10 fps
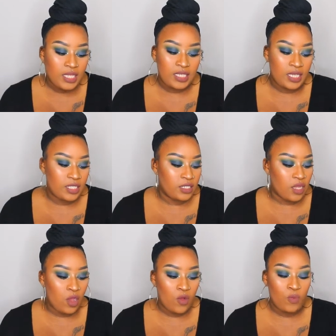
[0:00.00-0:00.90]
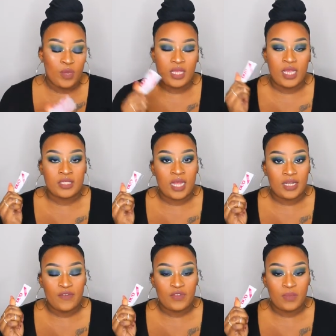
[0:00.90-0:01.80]
to each his own but yes I
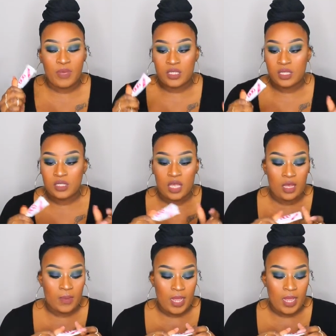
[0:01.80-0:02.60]
definitely picked this up